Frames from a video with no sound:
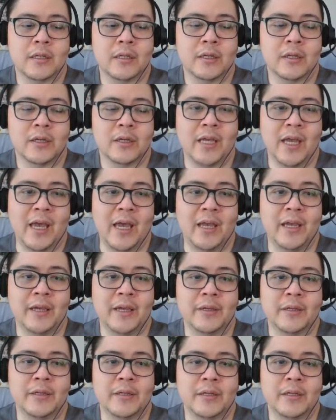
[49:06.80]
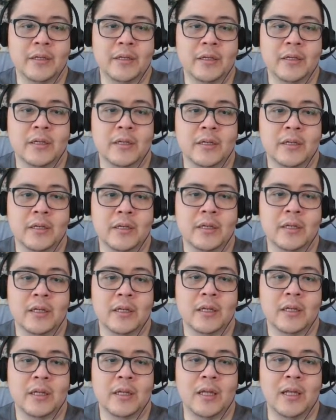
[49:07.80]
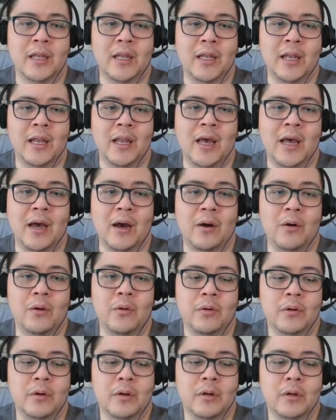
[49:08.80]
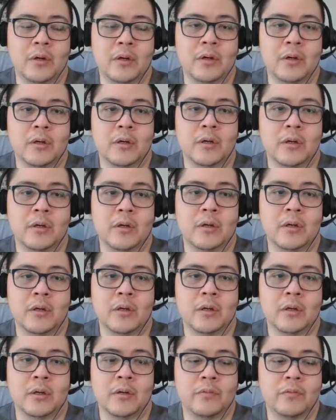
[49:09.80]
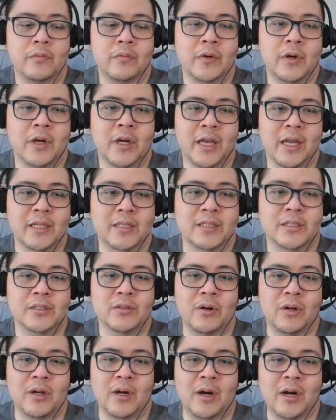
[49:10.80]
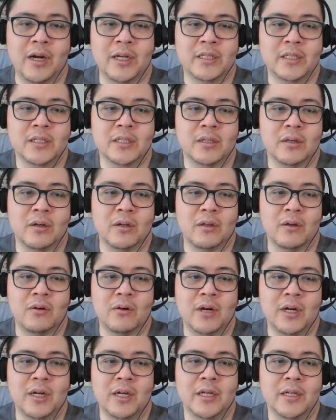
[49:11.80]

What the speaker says: Okay. And now, okay, sword arts on Laura.